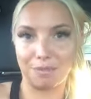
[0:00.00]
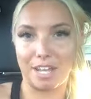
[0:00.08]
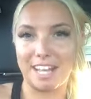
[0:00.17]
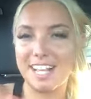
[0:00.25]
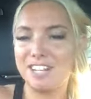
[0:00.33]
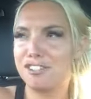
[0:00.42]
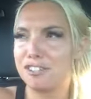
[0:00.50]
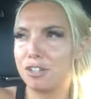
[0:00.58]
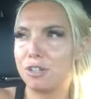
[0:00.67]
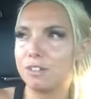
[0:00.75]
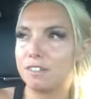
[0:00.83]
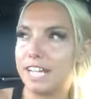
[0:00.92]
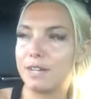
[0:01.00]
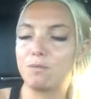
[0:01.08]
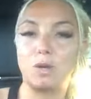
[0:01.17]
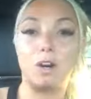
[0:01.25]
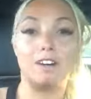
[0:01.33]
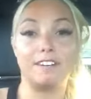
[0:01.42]
and then just like
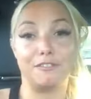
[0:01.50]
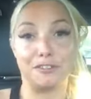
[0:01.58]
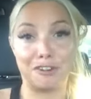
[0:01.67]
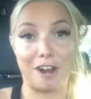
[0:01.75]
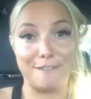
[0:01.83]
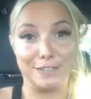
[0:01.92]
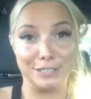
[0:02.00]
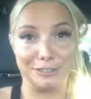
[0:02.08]
well if you're driving